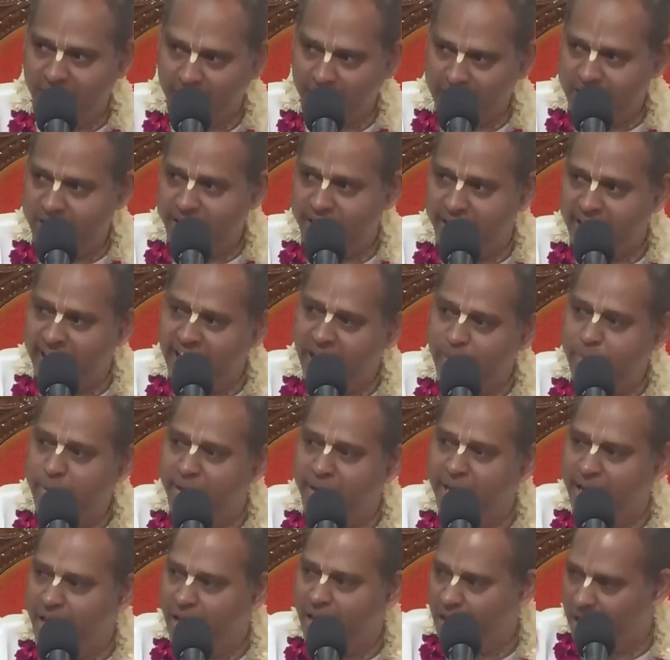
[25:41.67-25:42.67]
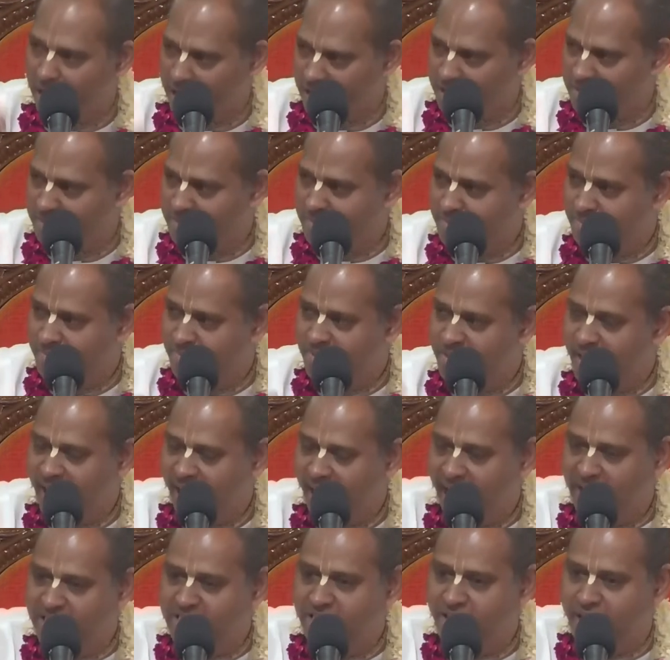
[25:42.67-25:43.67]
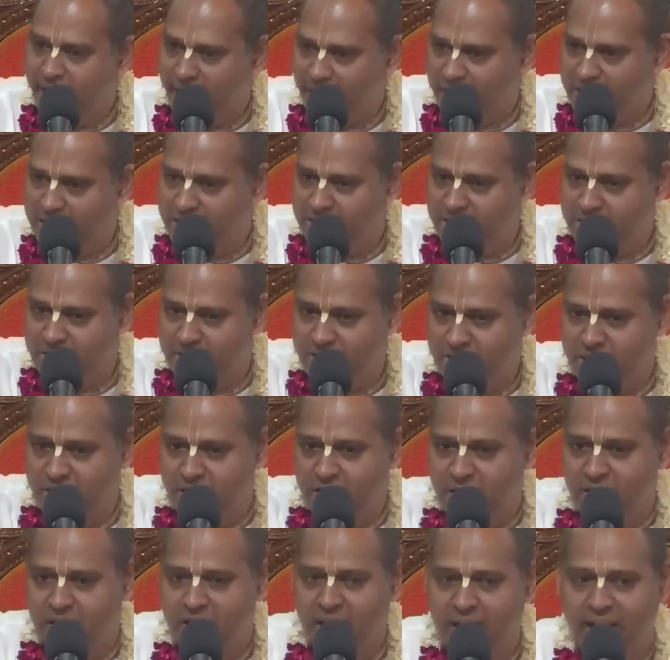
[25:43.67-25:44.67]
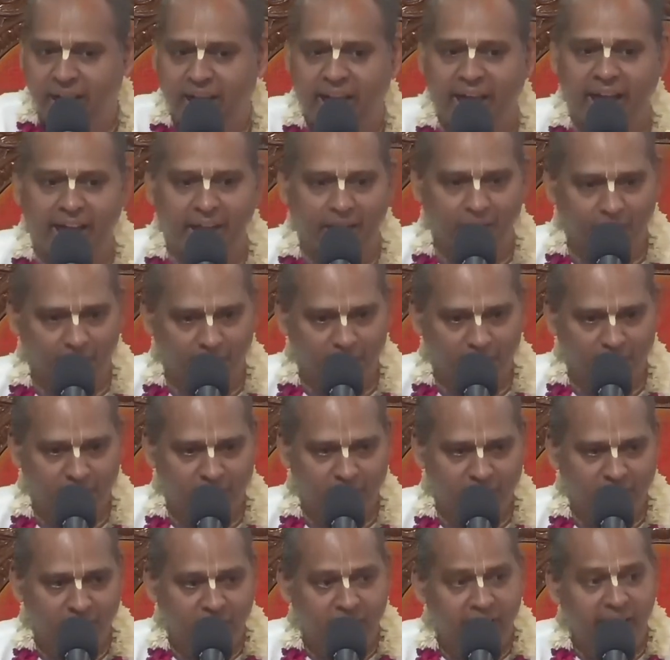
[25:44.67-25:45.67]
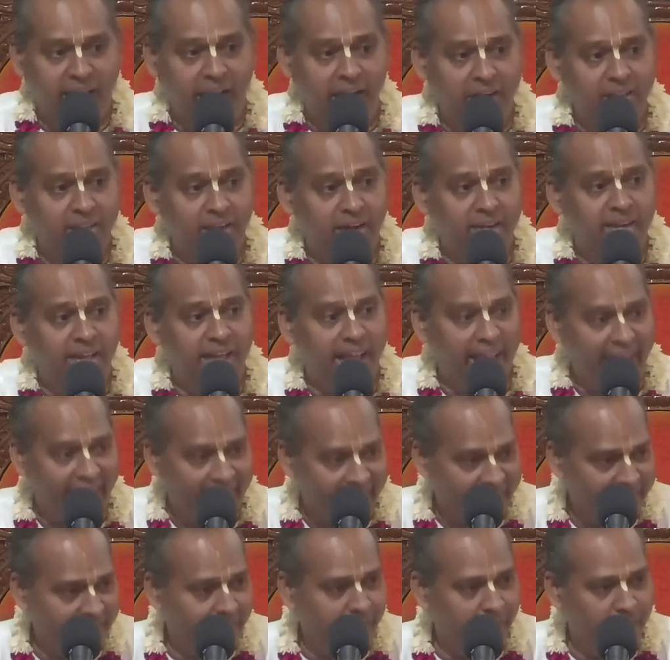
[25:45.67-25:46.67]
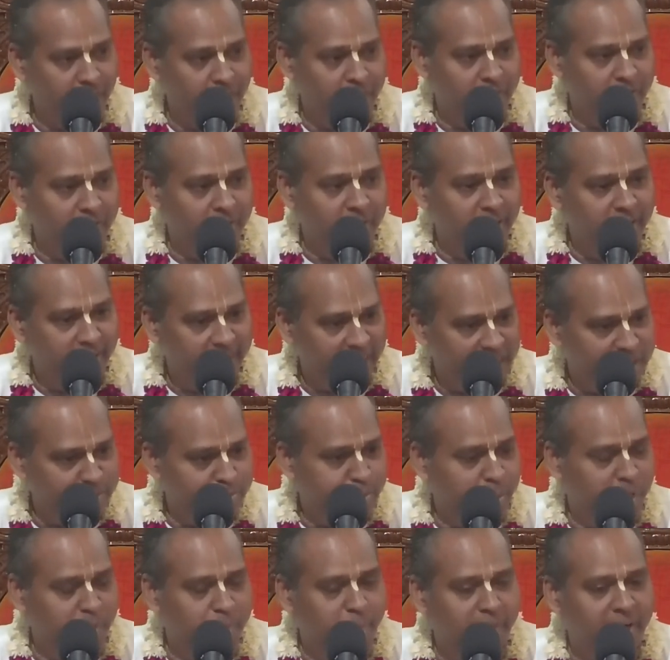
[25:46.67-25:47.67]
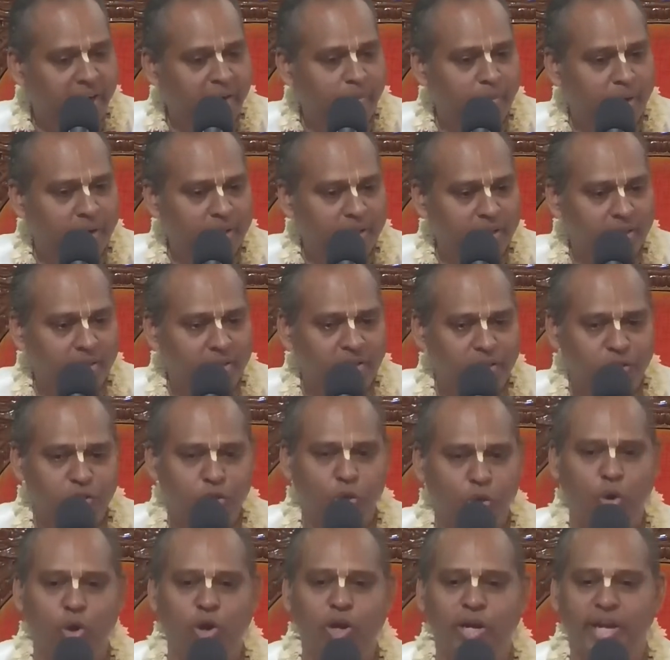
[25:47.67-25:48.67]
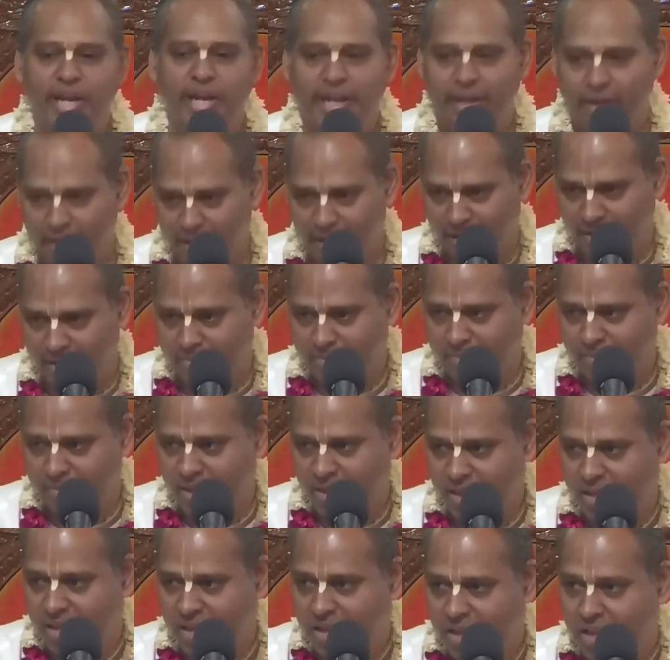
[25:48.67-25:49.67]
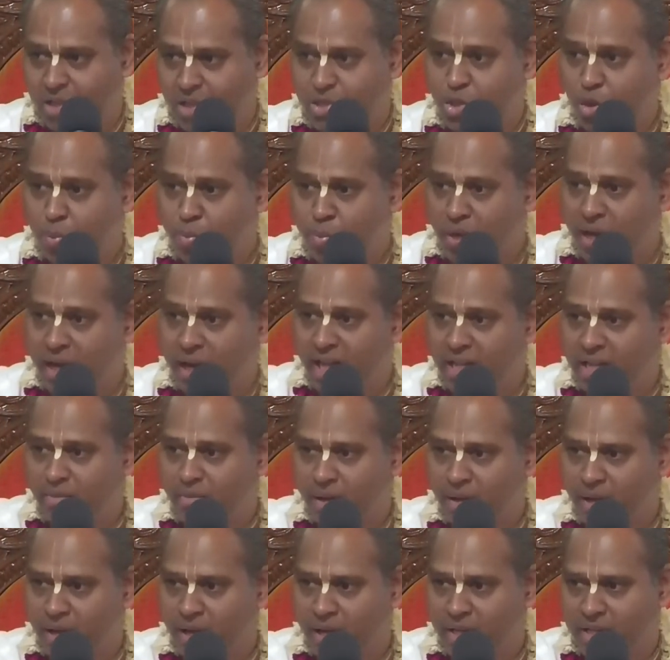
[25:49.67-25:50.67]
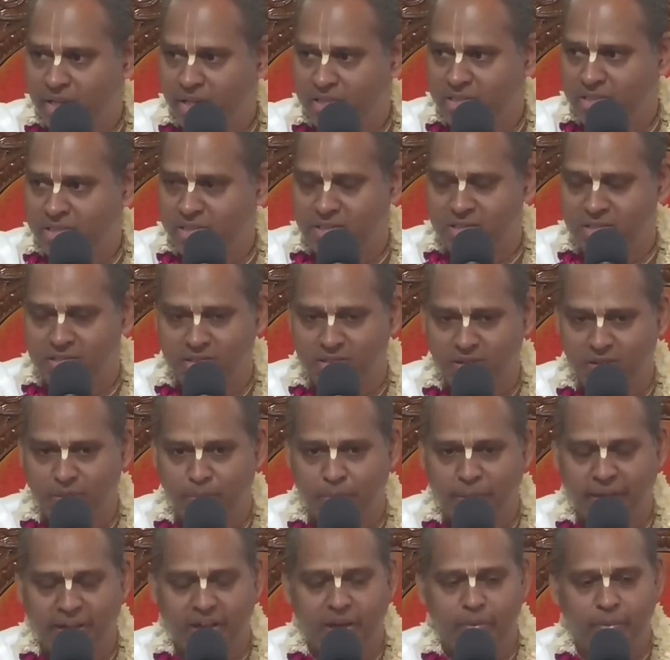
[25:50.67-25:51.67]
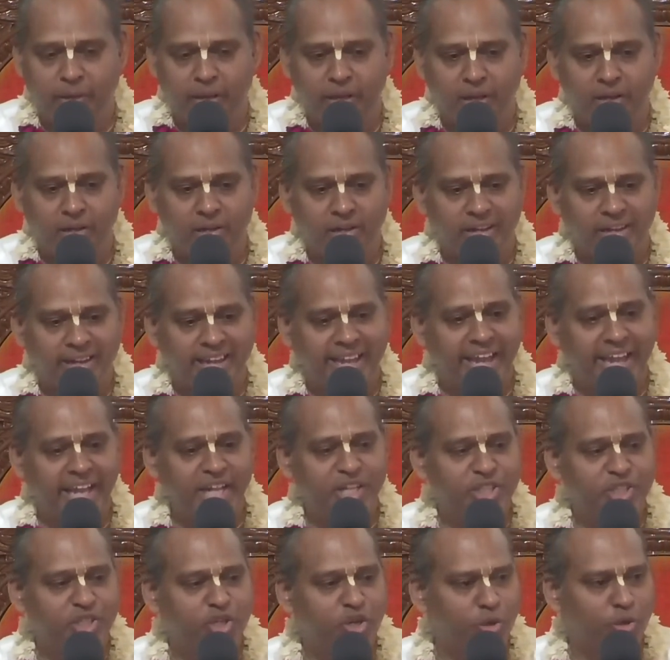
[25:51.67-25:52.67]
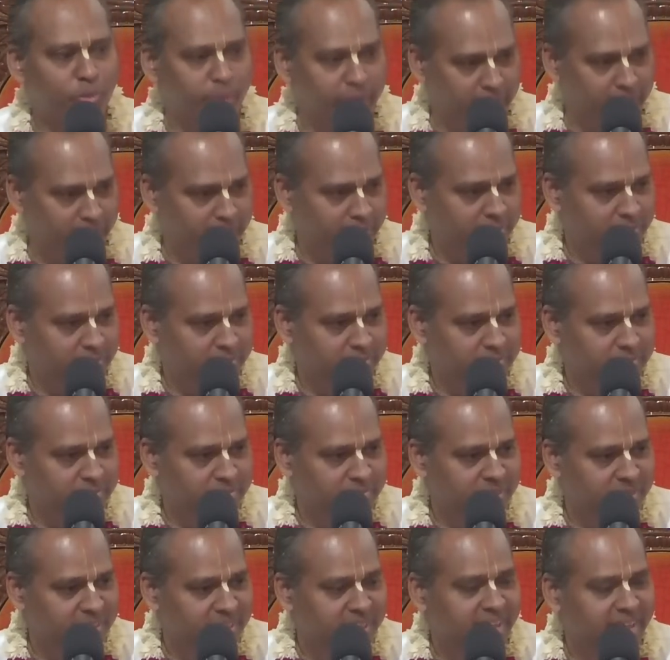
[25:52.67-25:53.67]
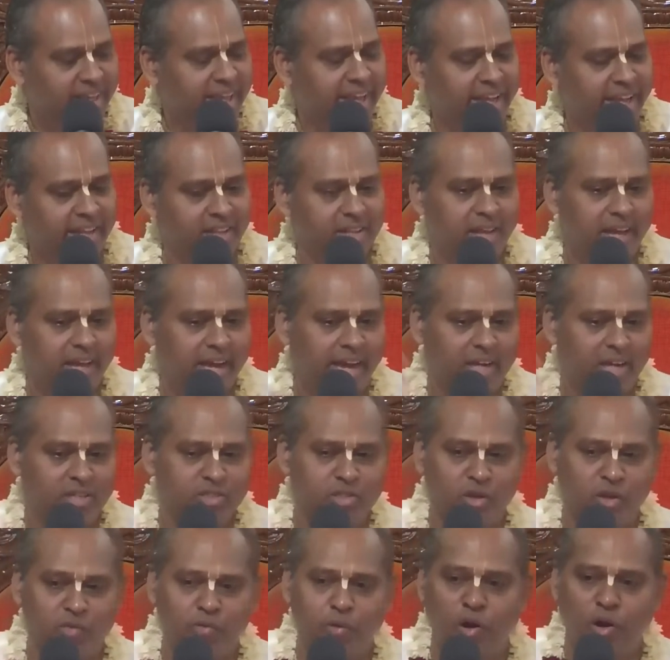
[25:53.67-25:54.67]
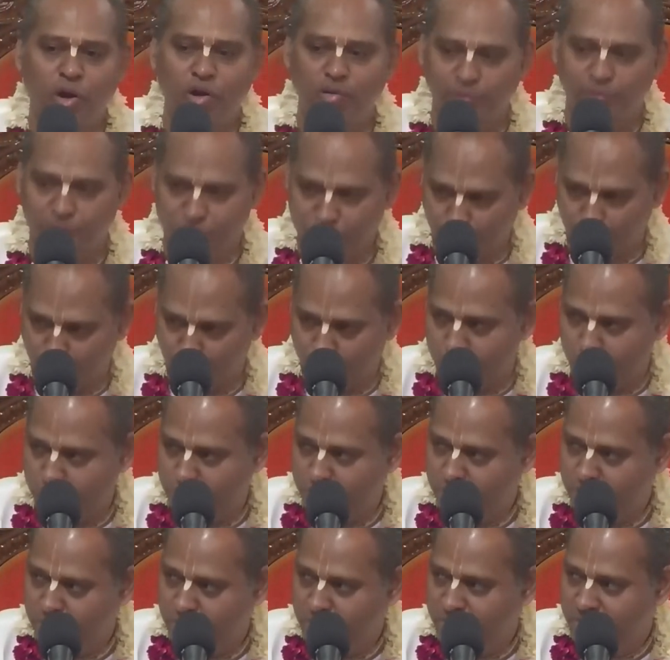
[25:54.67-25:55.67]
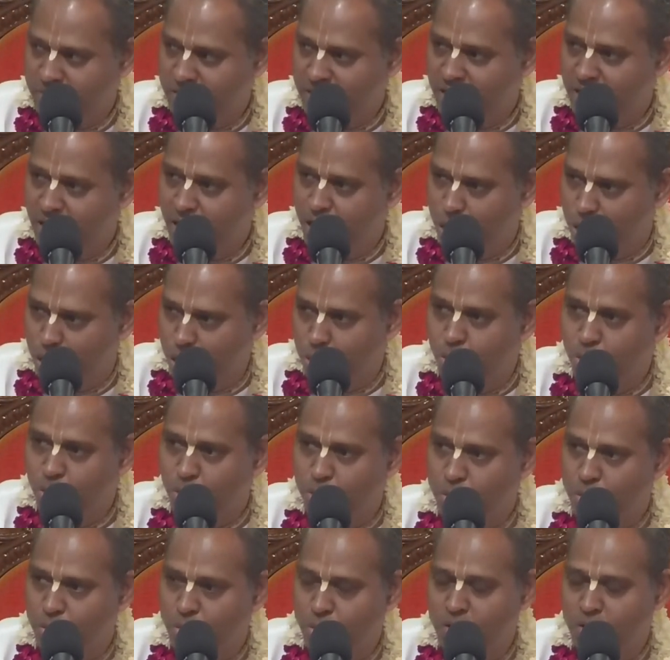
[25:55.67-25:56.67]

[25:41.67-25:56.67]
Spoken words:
cut independently. The axe needs a handle, and that handle is prepared by the thorny tree. So Prahlad Maharaj is becoming an instrument in the hands of Lord Vishnu to